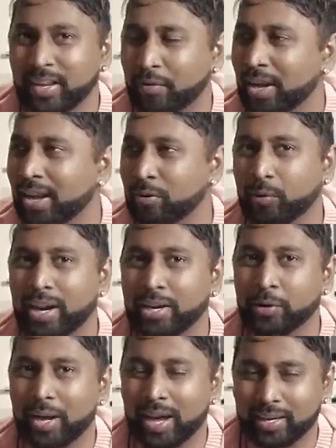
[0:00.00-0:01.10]
If I had
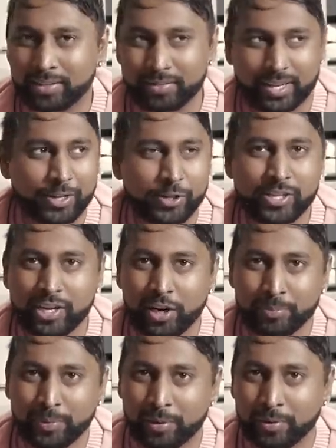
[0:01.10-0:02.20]
radioactive energy
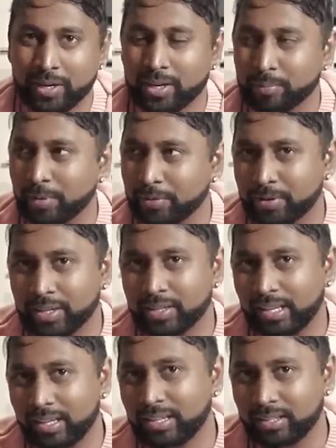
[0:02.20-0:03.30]
on me, I would hug my friend a
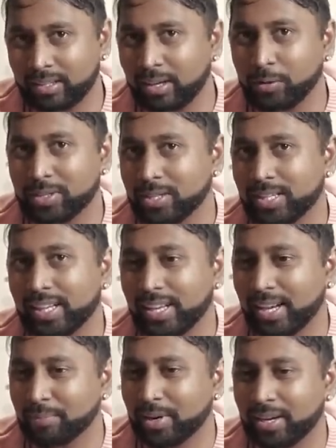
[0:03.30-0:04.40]
little closer than
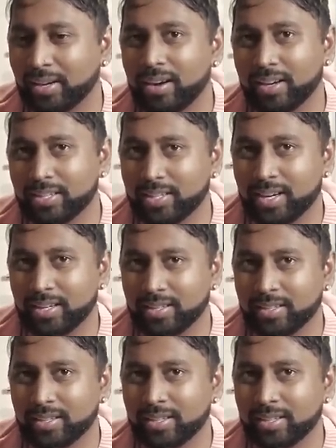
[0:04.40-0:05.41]
that. My God, Chase.